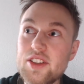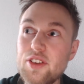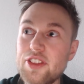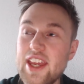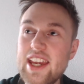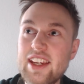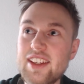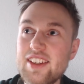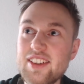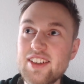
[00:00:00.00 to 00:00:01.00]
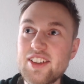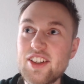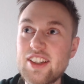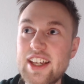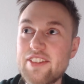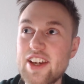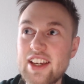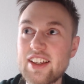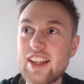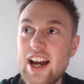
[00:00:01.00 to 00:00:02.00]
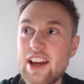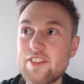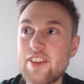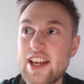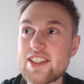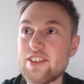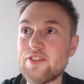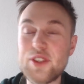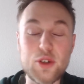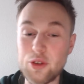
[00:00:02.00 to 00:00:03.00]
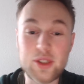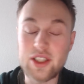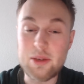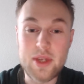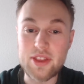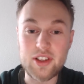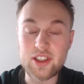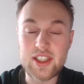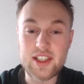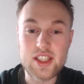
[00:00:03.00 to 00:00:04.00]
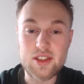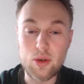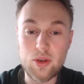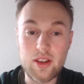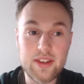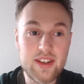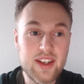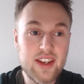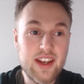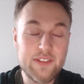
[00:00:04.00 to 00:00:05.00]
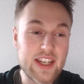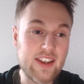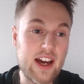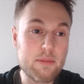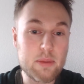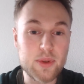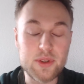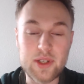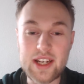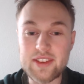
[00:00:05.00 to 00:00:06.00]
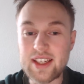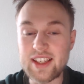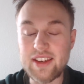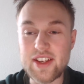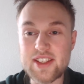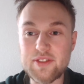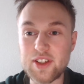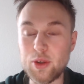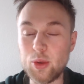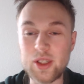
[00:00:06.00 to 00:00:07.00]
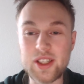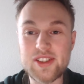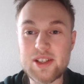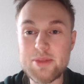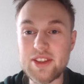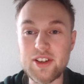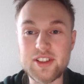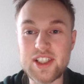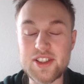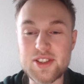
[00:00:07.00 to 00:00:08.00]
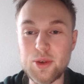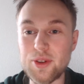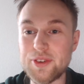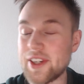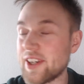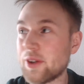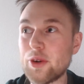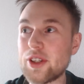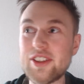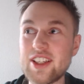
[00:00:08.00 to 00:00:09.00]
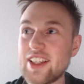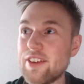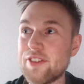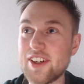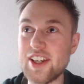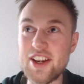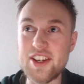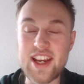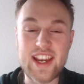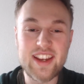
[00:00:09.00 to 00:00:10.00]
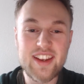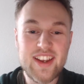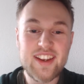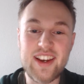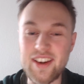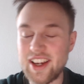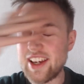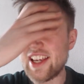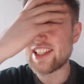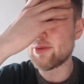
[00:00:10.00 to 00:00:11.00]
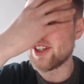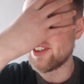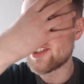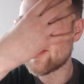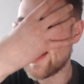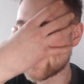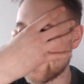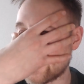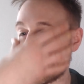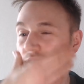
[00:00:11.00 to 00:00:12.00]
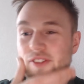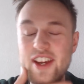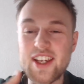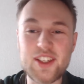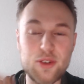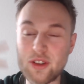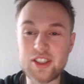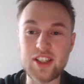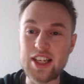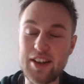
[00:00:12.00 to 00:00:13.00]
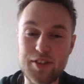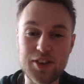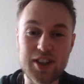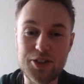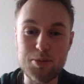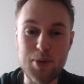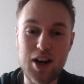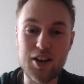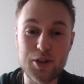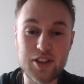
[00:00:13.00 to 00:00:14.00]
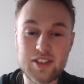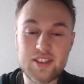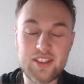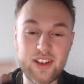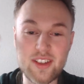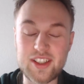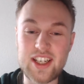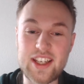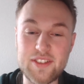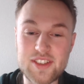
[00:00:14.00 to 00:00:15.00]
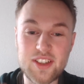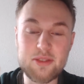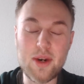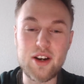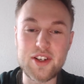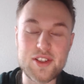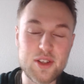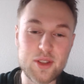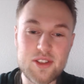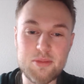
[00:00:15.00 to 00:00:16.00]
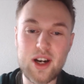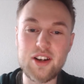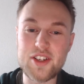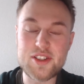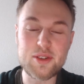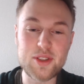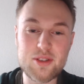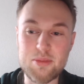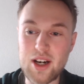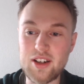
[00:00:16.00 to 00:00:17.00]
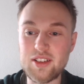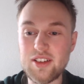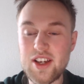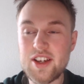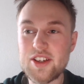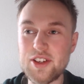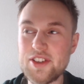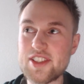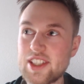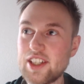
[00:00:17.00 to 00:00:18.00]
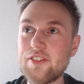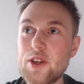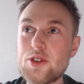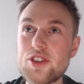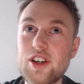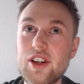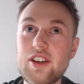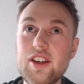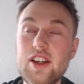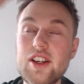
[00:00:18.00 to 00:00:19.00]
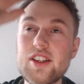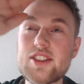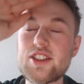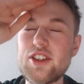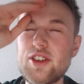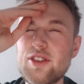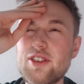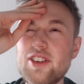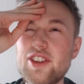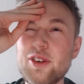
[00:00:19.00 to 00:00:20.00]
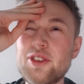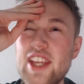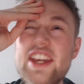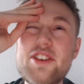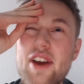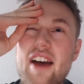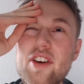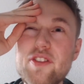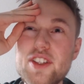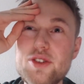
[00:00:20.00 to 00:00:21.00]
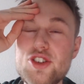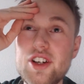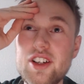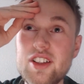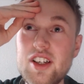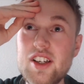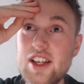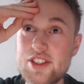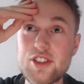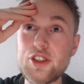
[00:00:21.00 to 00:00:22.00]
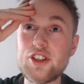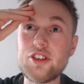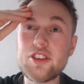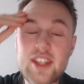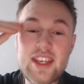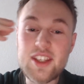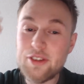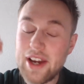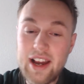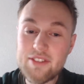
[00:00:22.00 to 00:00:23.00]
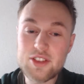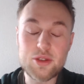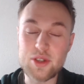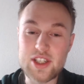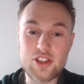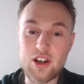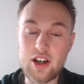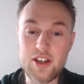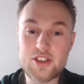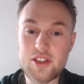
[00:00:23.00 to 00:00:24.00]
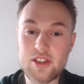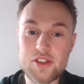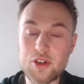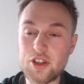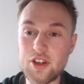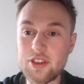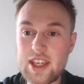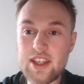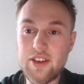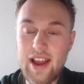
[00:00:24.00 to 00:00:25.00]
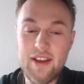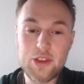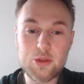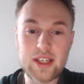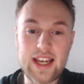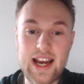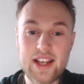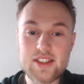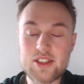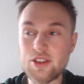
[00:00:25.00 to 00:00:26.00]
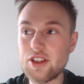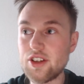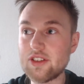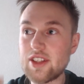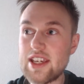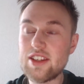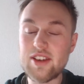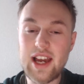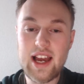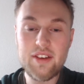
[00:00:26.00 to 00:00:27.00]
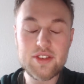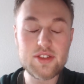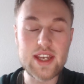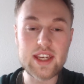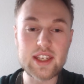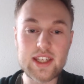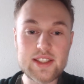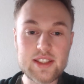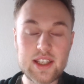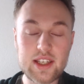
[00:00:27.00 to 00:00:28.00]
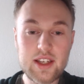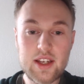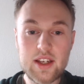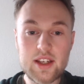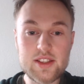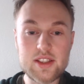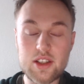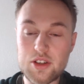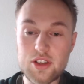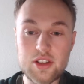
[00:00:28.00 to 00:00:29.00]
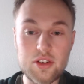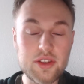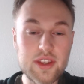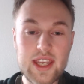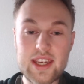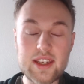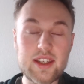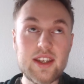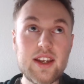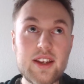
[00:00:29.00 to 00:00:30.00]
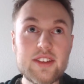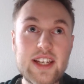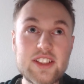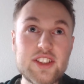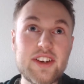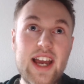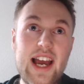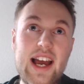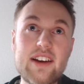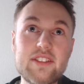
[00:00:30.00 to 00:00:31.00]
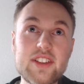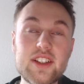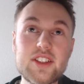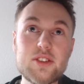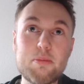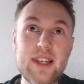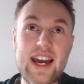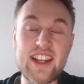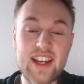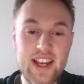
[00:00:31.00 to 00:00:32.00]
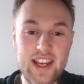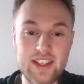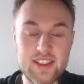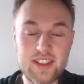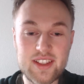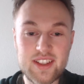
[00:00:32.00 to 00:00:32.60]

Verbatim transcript: you think you're living life as if you're only going to be 30 years old. I think a lot of people do that. They live as if they're only going to be 30 years old or they're only going to live for another day. Uh, I guess when you're stressed, that's what you think. You're only going to live until tomorrow. You're only going to live until tomorrow. There's only tomorrow. There's only tomorrow. You don't see the future, so you don't think you have a future. And so you don't think you have to recharge. And so you don't think you have to relax. And so you don't think you have to take it easy. And so you don't think that you have to plan ahead.